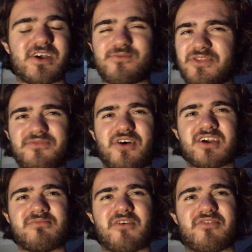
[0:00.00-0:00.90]
Like, what the
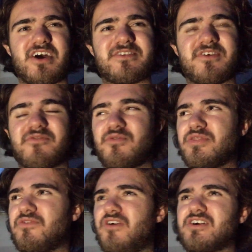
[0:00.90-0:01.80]
fuck am I frightened of? What
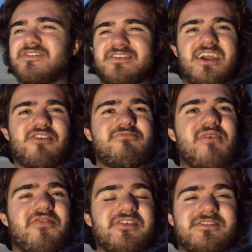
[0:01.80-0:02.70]
the fuck is scary
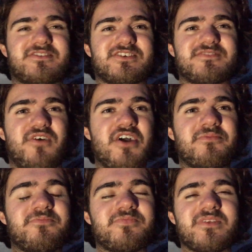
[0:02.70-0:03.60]
about this? It's just fun.